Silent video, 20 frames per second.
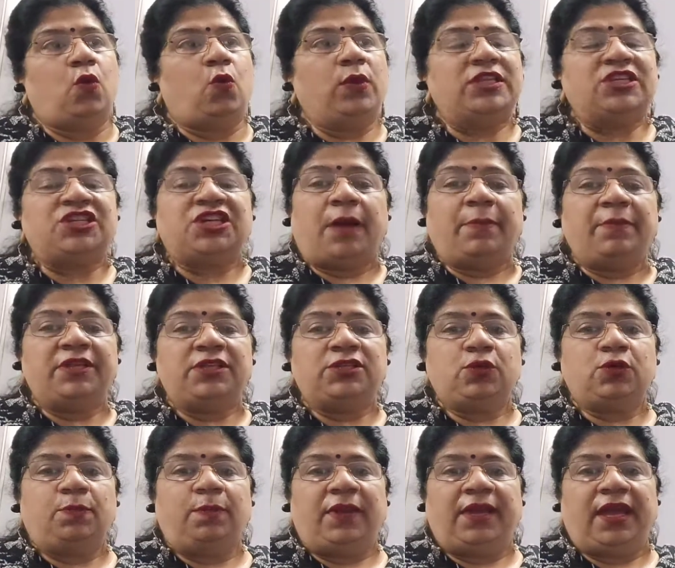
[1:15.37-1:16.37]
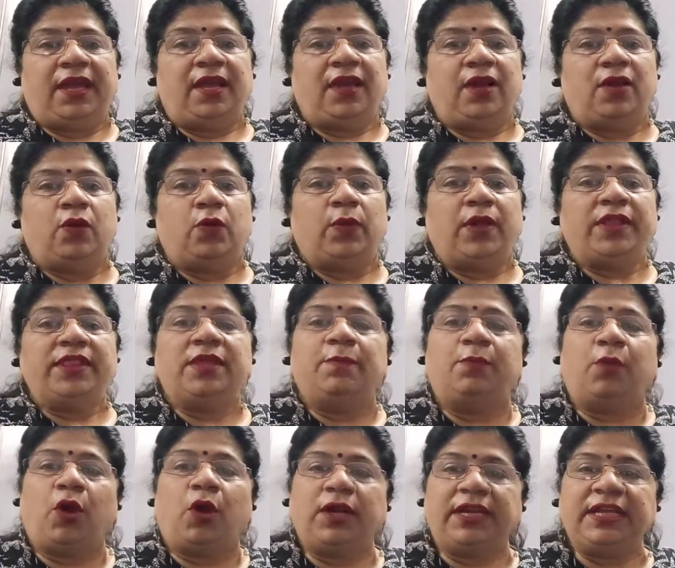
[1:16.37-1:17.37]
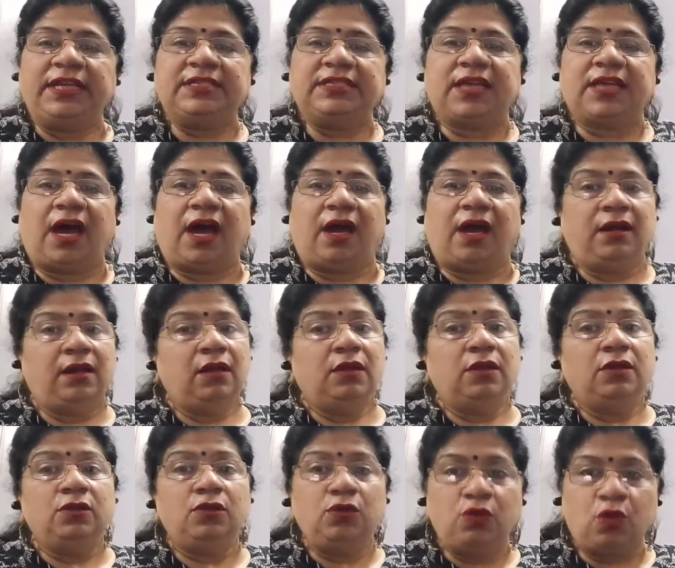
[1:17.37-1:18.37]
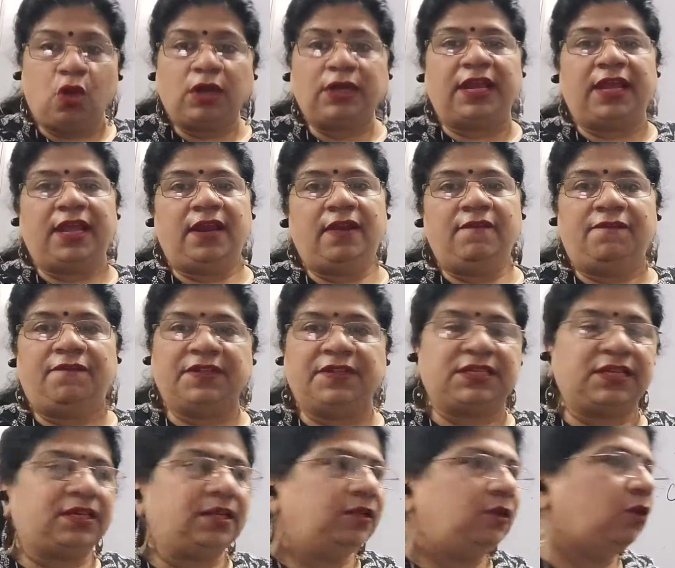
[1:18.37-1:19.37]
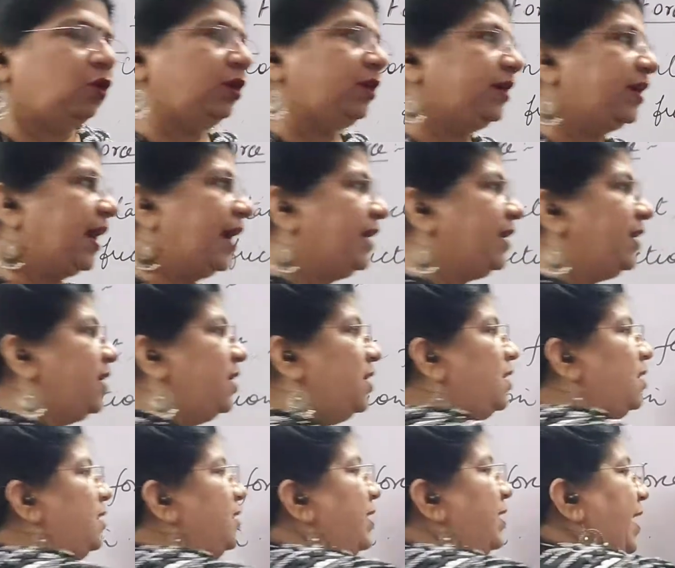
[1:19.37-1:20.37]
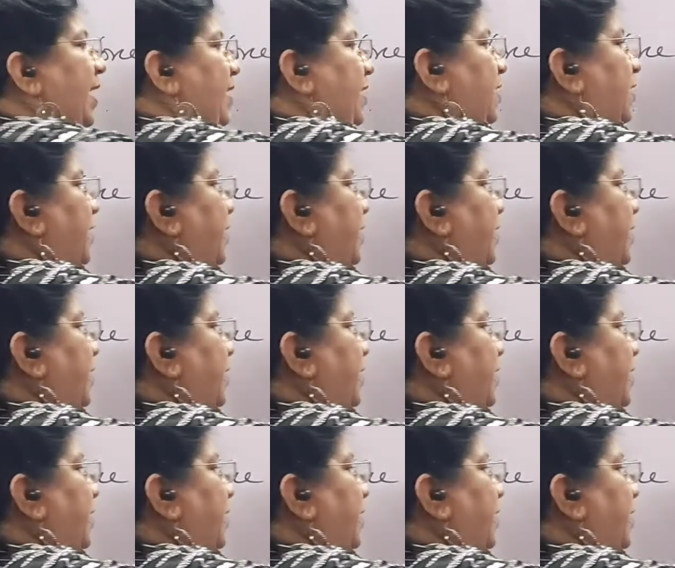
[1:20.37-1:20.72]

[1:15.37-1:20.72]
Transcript: which come into play when the bodies are not in physical contact, like